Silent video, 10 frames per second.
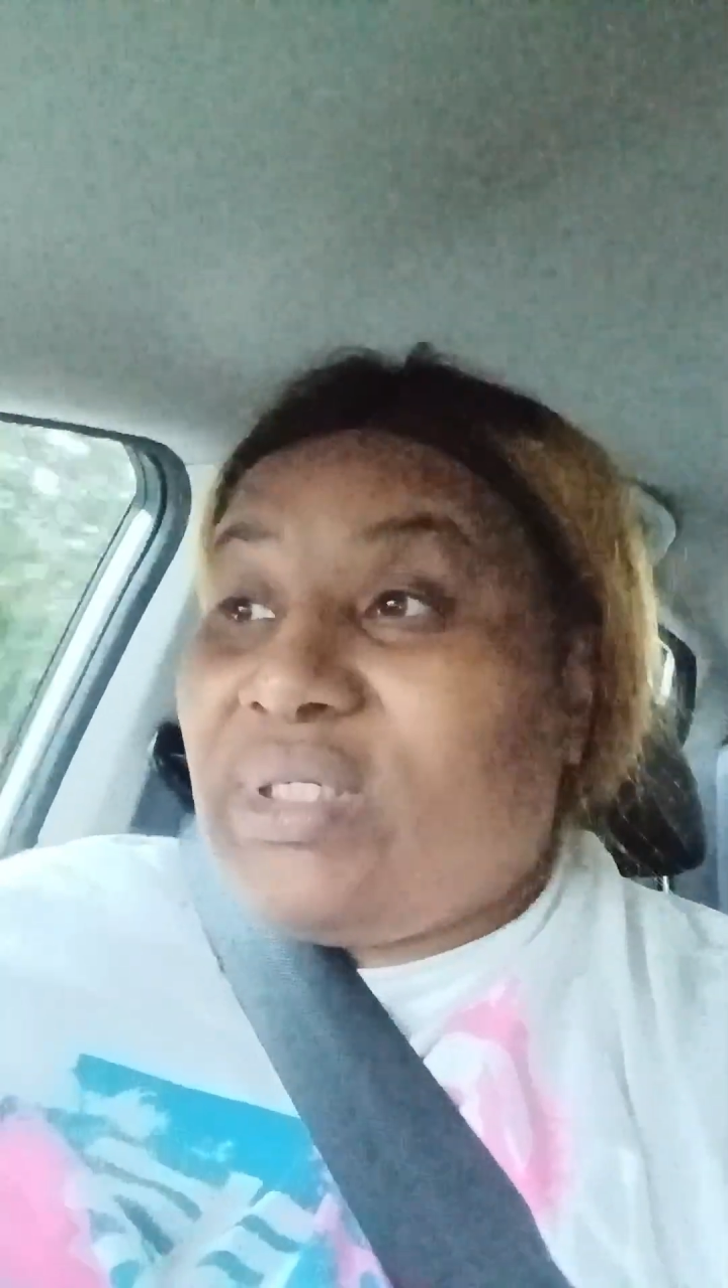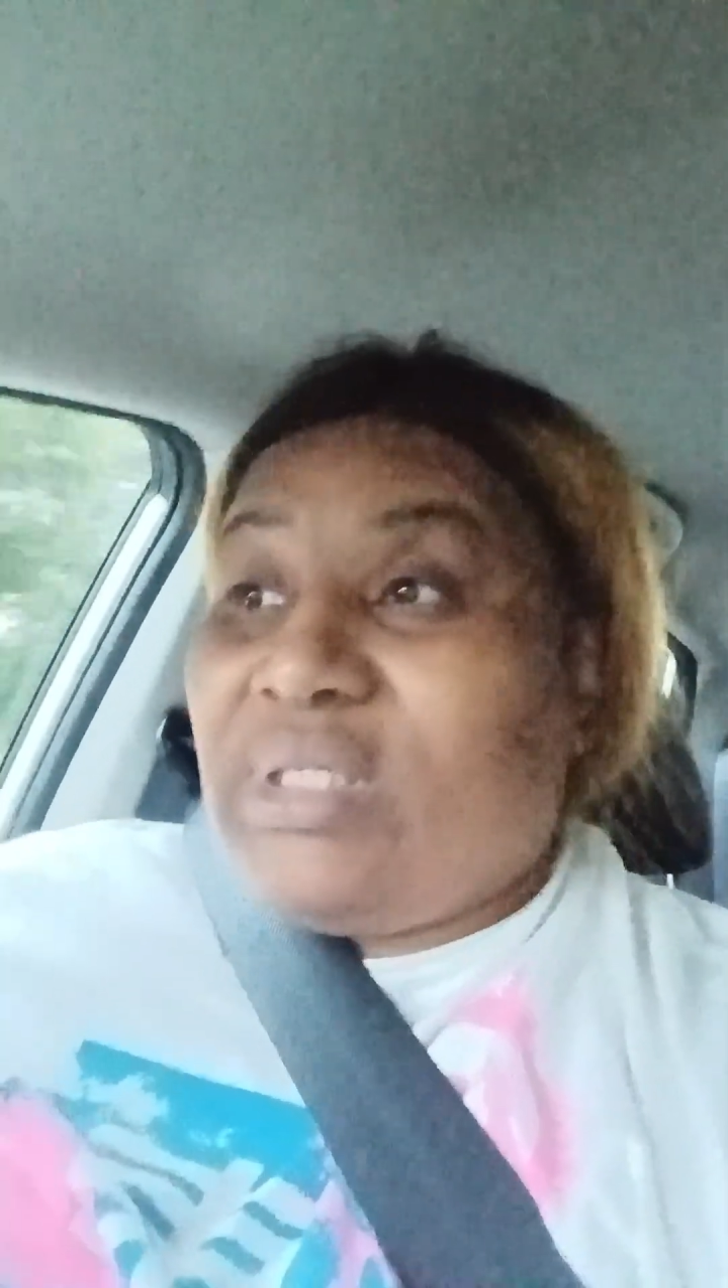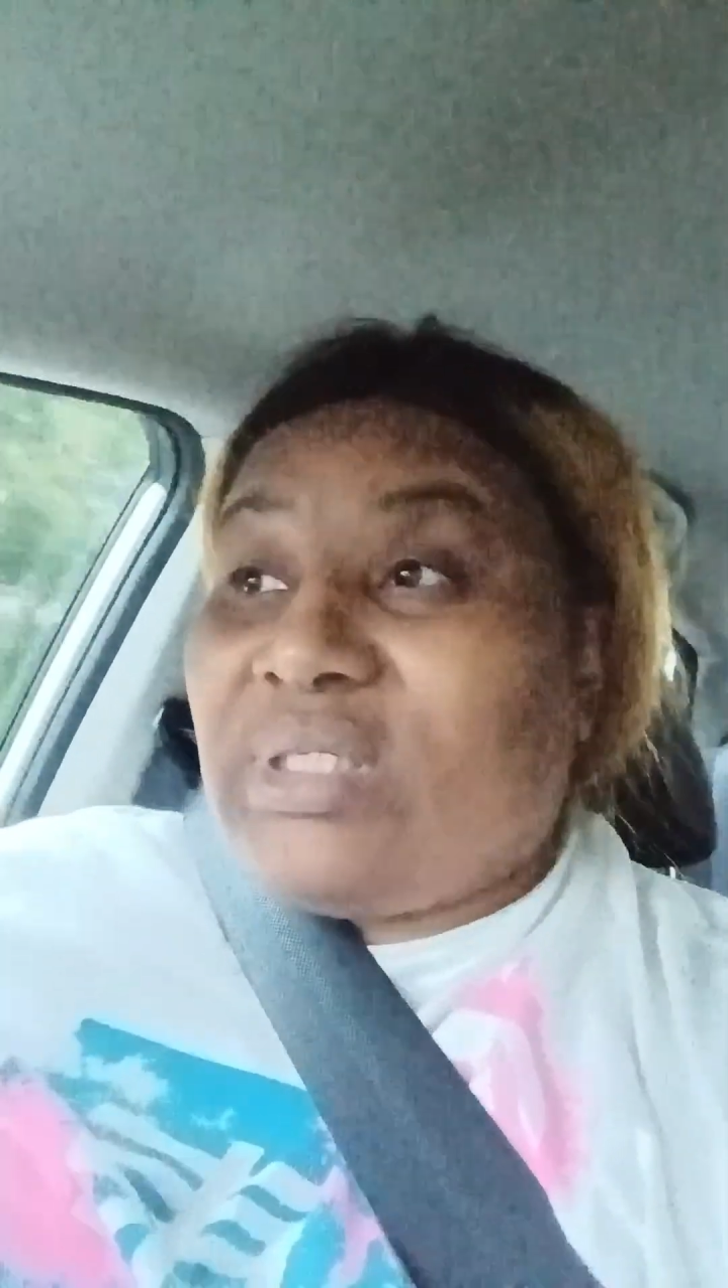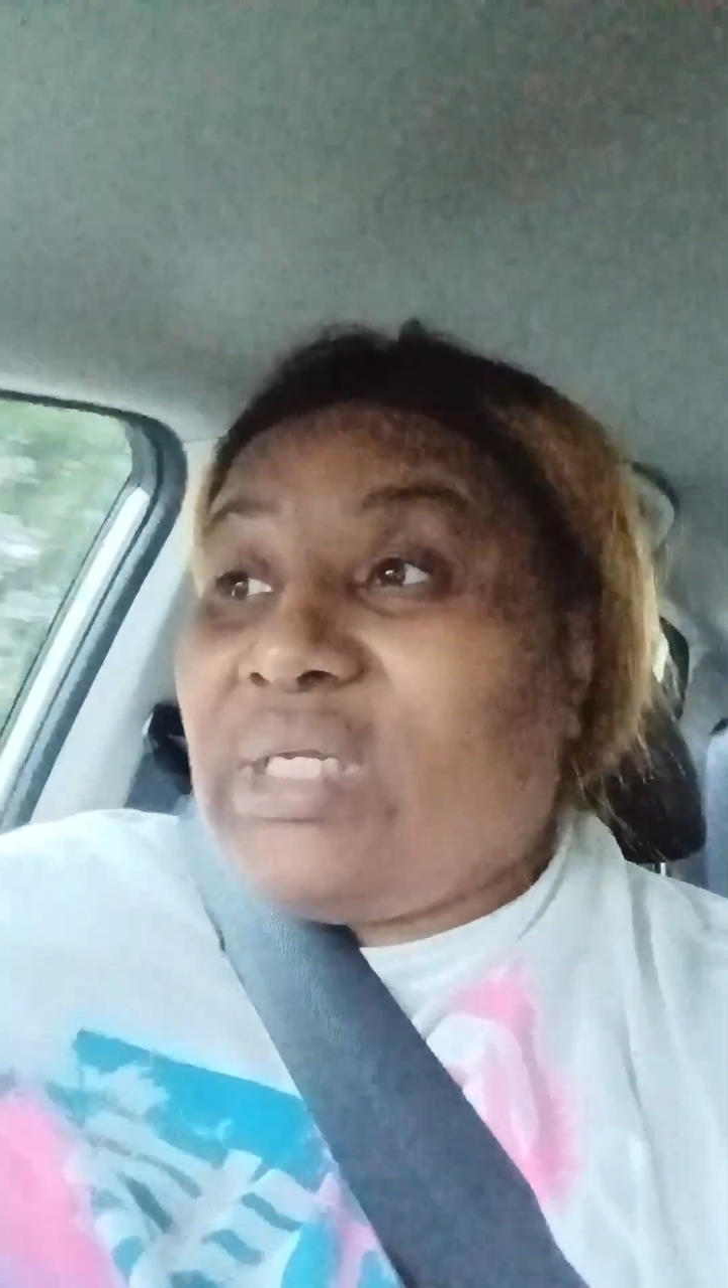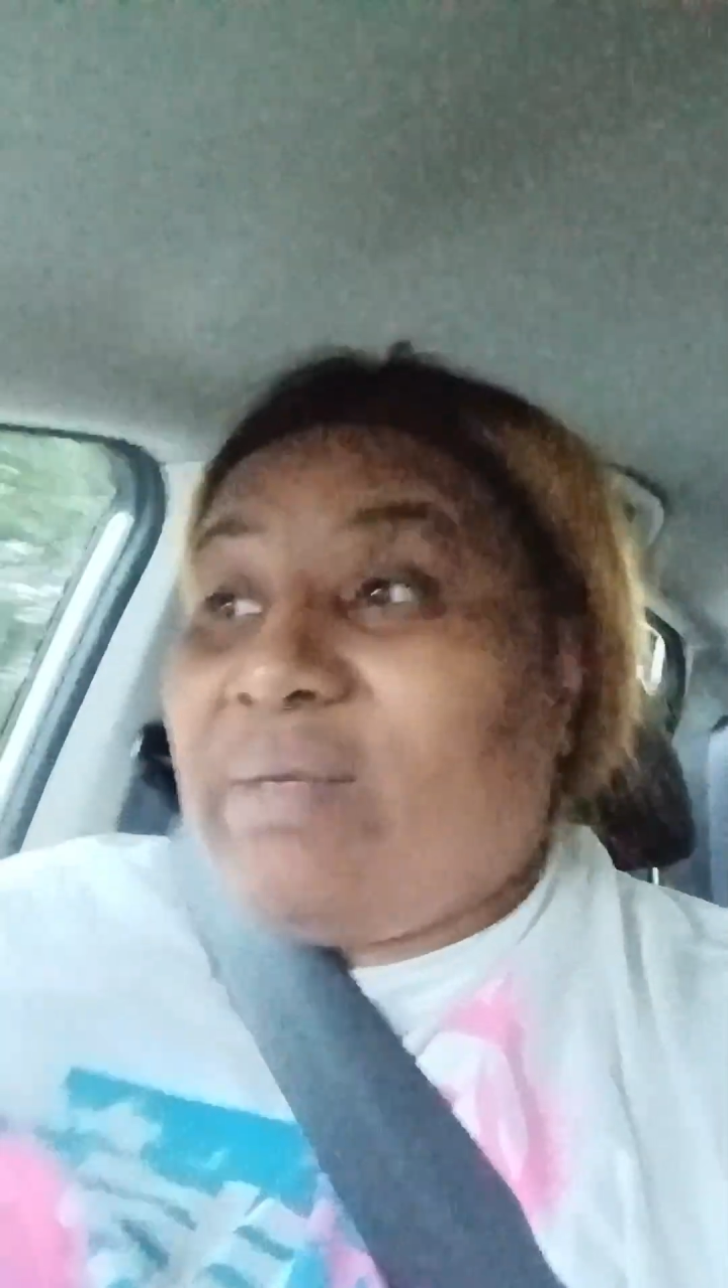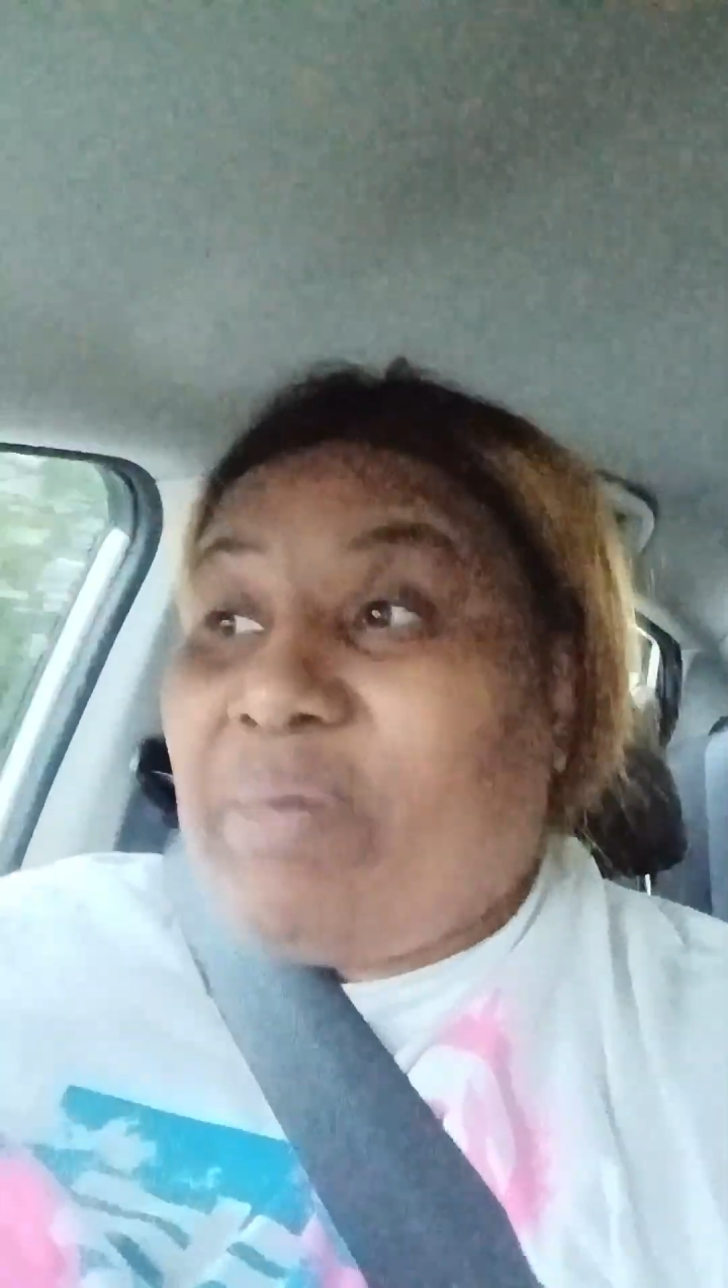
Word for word: is and the